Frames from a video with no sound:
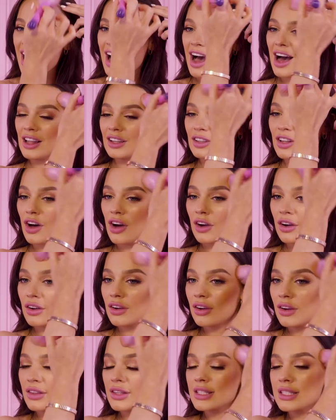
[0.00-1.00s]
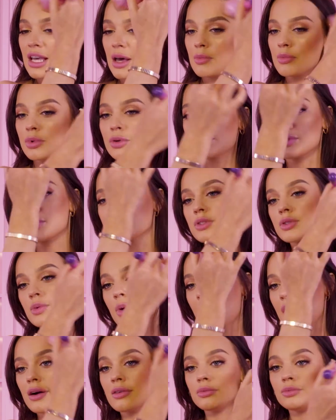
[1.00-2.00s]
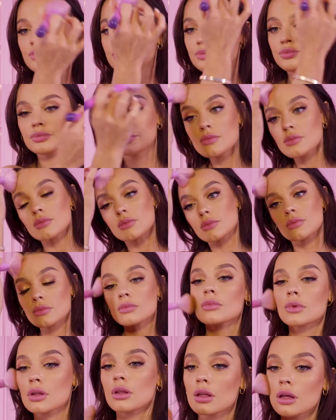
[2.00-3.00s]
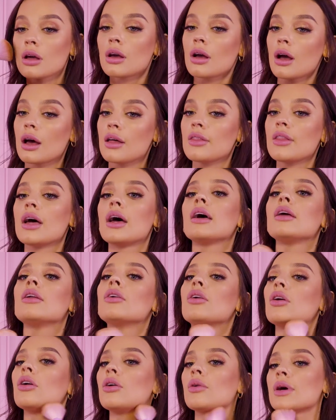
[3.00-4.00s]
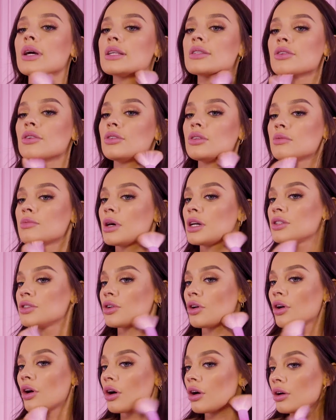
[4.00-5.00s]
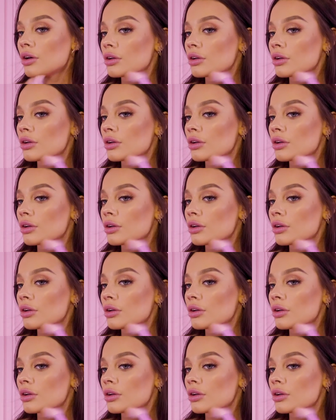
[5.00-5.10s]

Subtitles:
along the temples as well, and then always under my jaw.